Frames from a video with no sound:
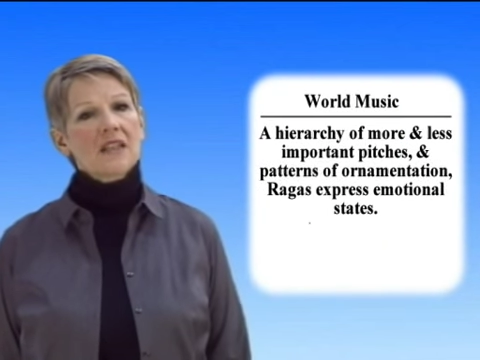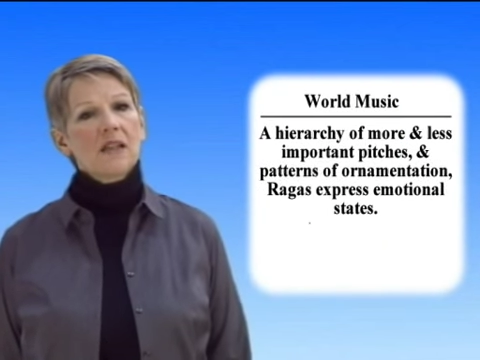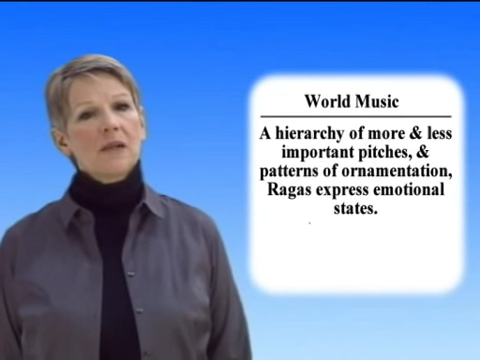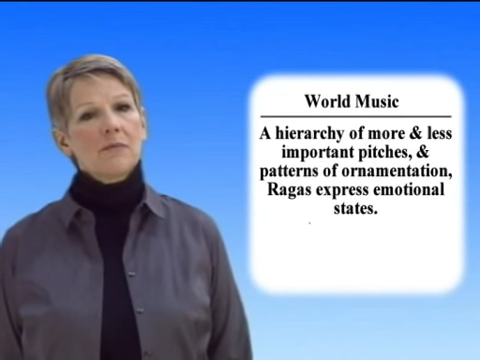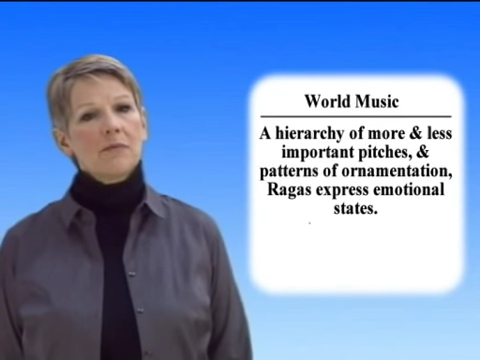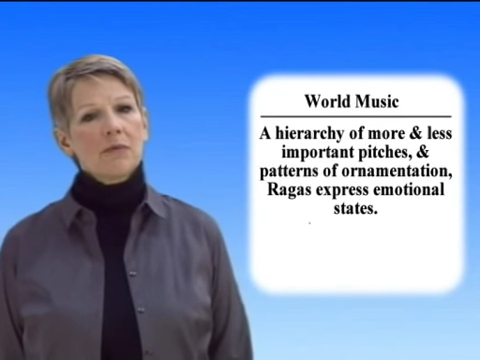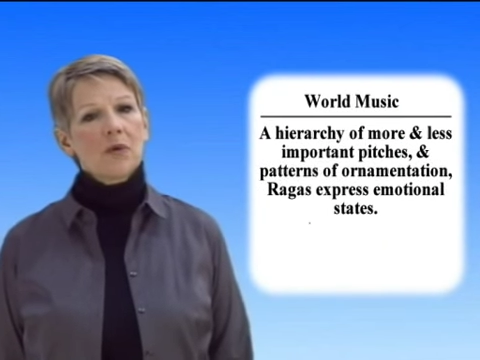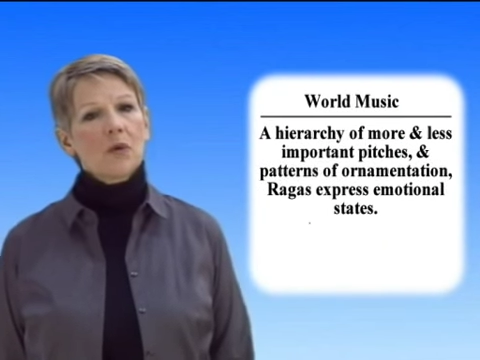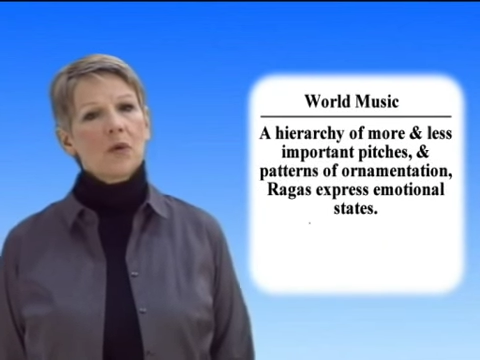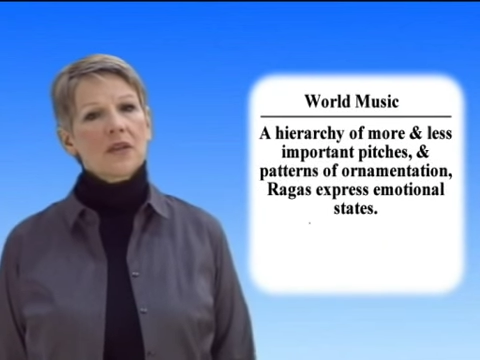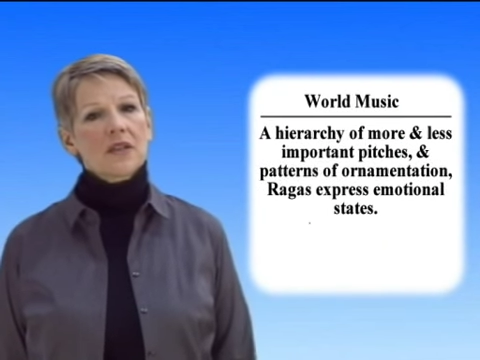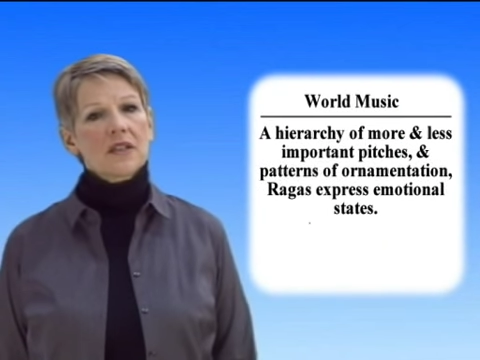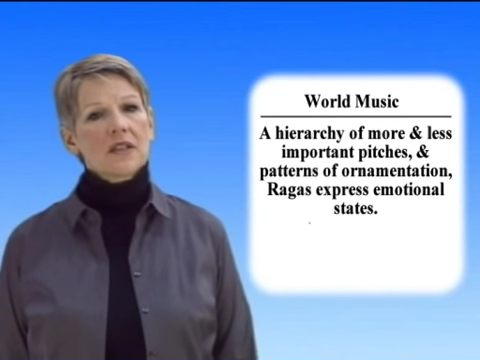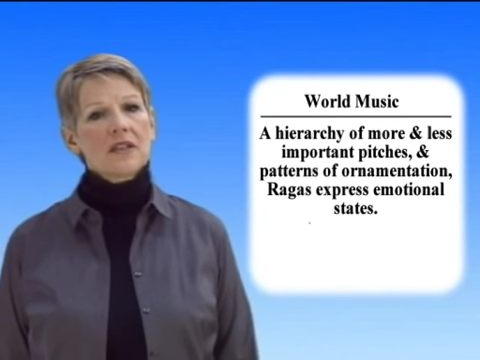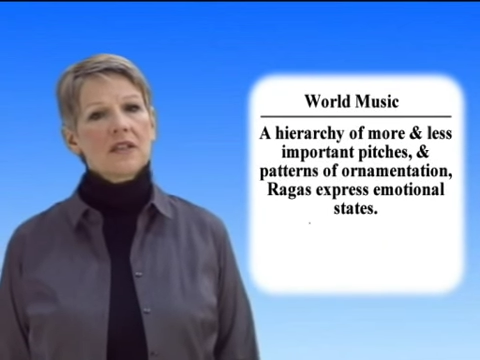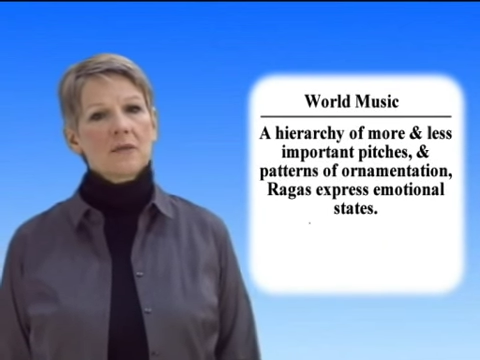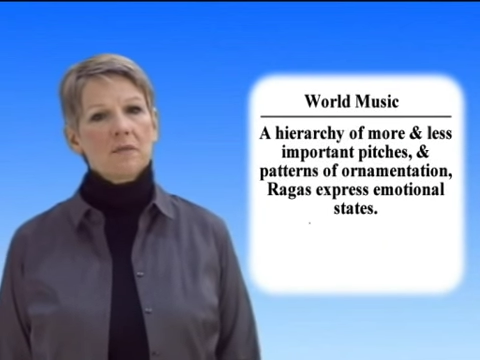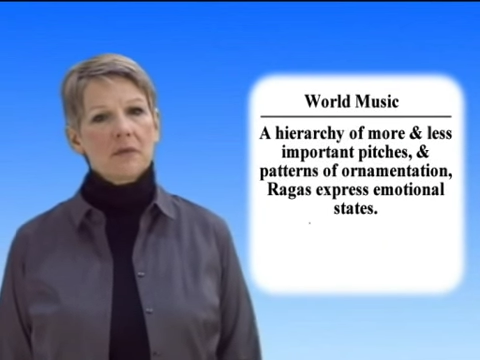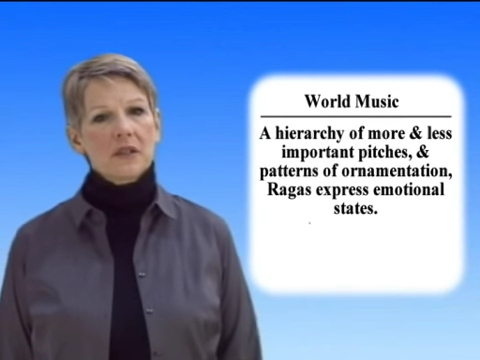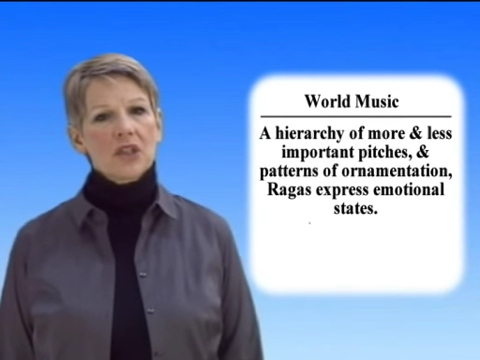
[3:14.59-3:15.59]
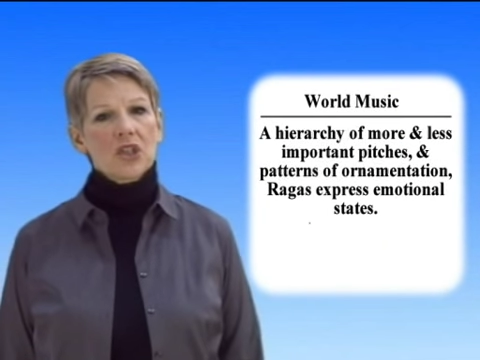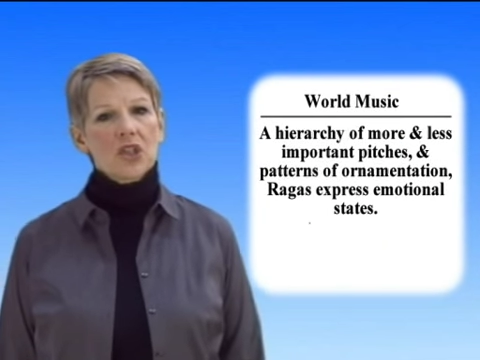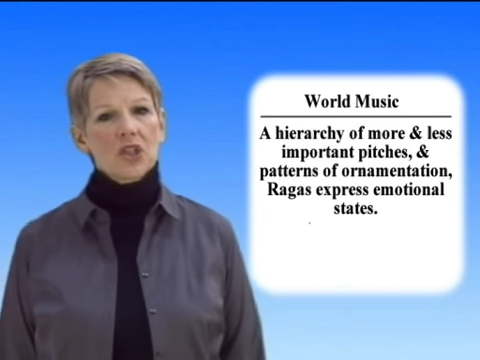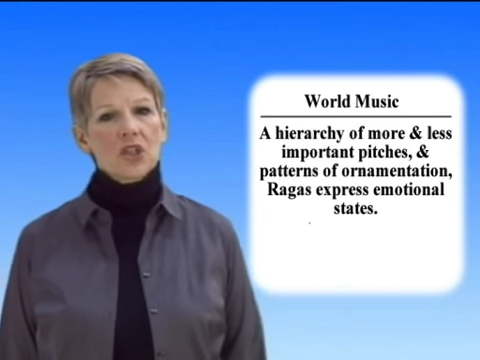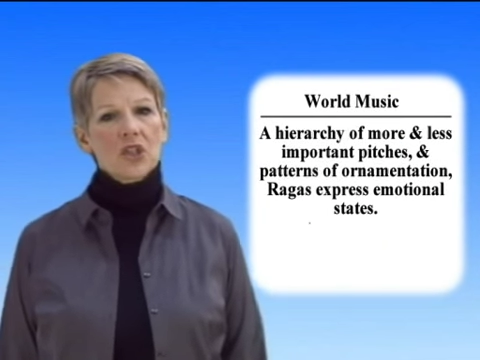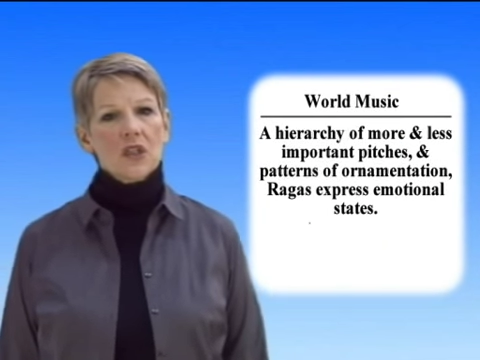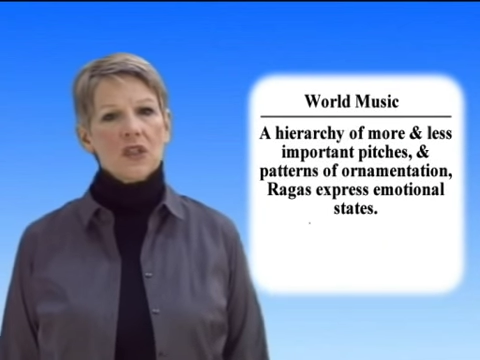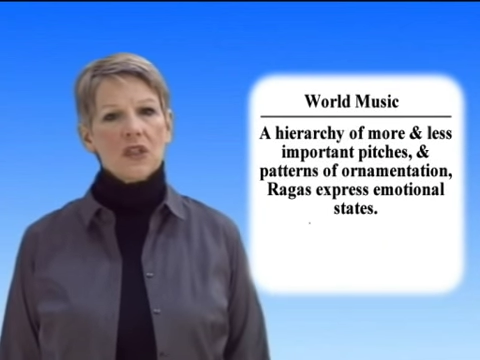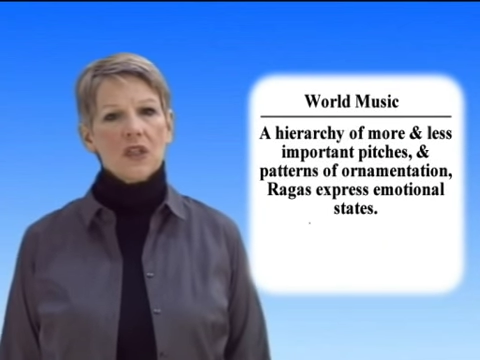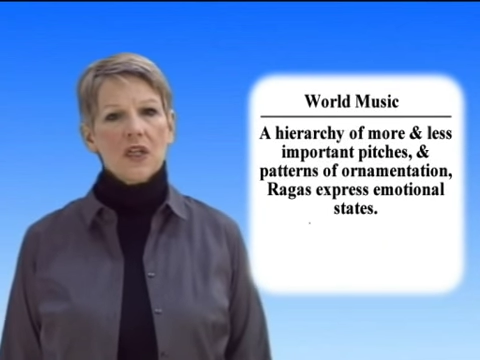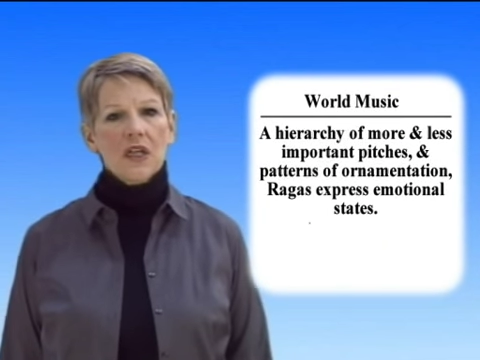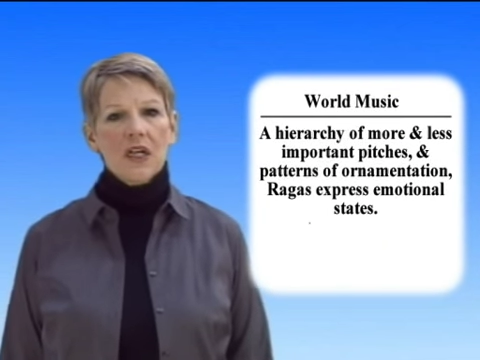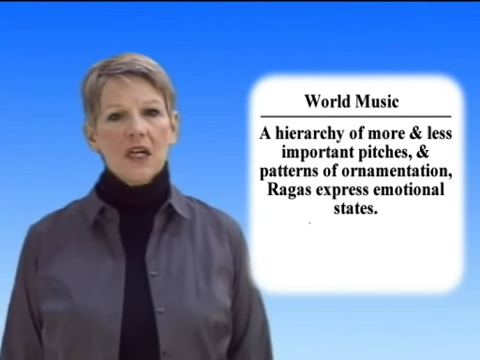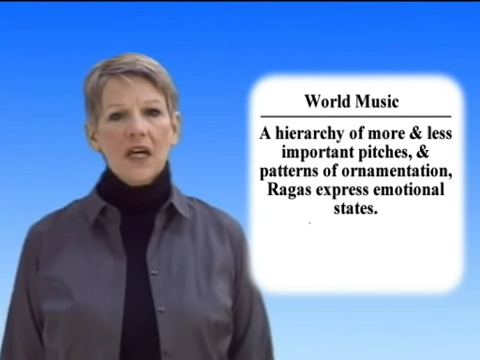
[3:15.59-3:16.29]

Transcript: important pitches,